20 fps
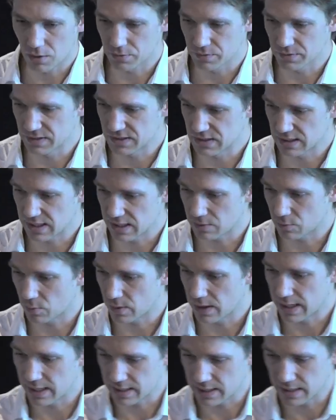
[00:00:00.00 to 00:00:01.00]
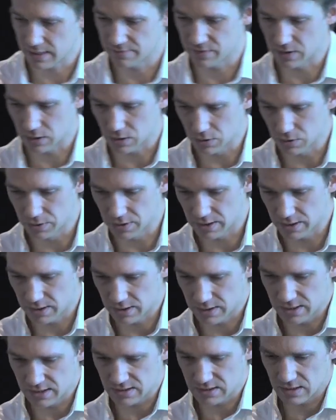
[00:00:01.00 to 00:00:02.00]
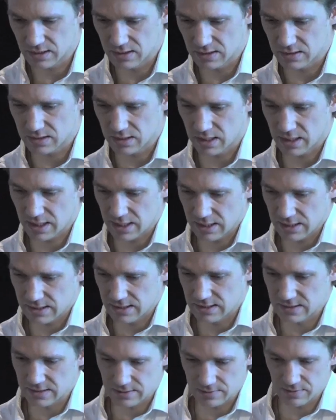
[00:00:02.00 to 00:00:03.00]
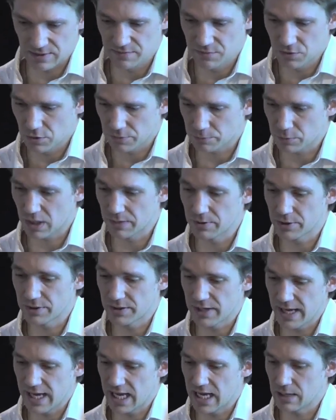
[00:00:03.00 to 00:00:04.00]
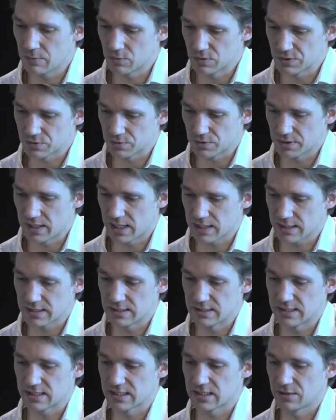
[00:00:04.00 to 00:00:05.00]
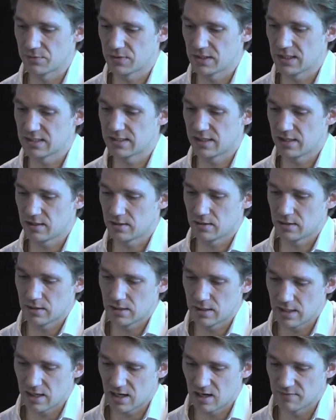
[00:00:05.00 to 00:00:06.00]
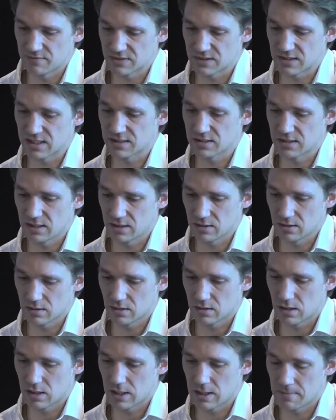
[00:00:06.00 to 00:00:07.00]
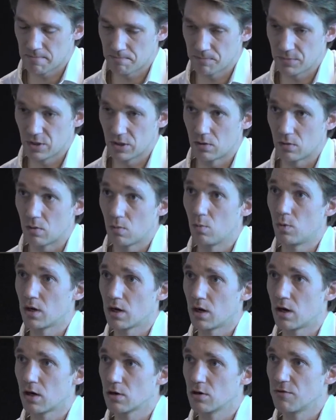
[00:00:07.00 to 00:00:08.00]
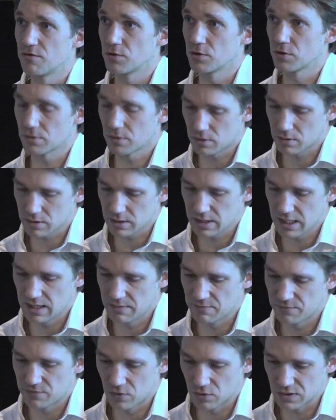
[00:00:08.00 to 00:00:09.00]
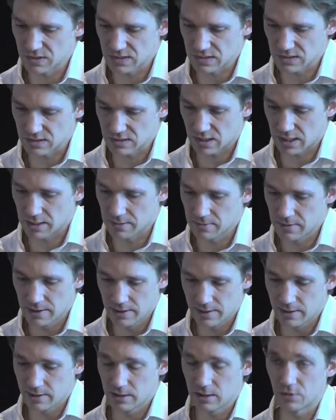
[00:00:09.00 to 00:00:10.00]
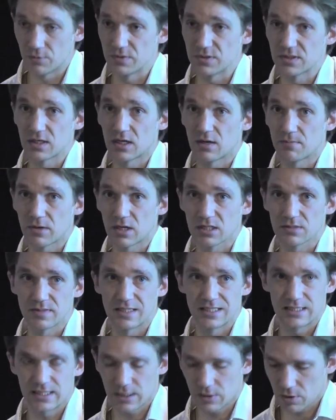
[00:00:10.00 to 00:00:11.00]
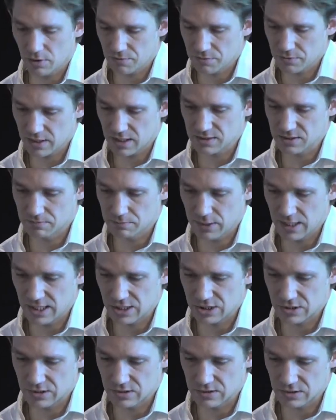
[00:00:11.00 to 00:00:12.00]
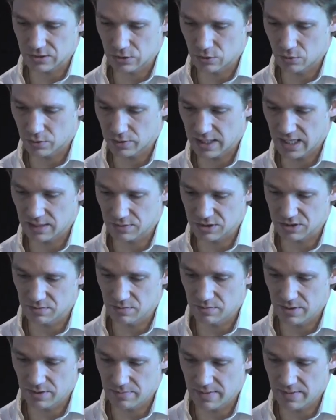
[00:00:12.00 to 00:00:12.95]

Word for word: the reason that why I kind of included this in the study is even though the primary aim was really not conducted with the intent of assessing, um, you know, what our overall claim focuses on, you know, we saw approximately 12,000 patients who were able to be